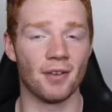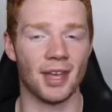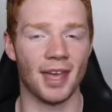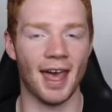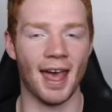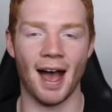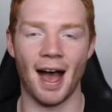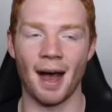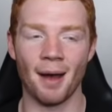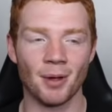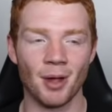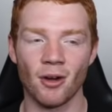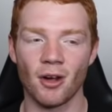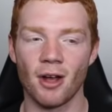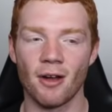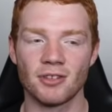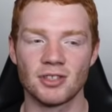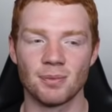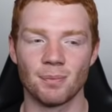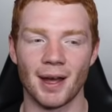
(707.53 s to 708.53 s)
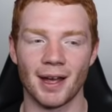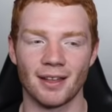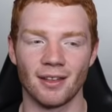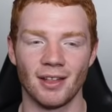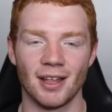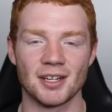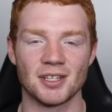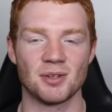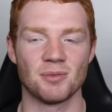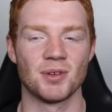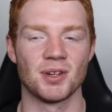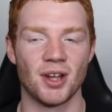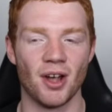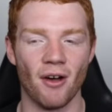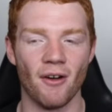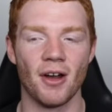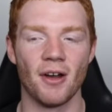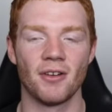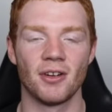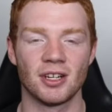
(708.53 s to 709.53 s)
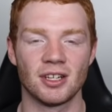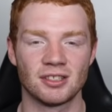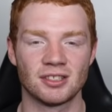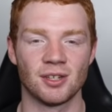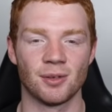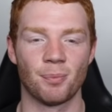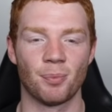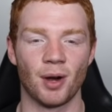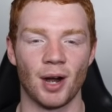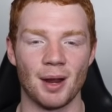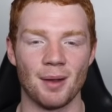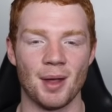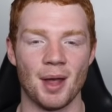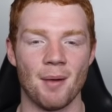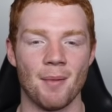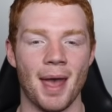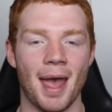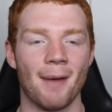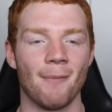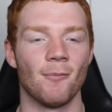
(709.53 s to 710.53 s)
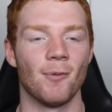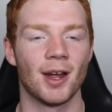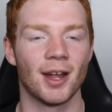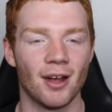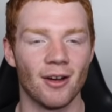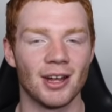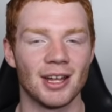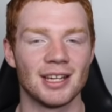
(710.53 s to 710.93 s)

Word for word: care. I'm going over to my collection. We're going over to premium, and we're going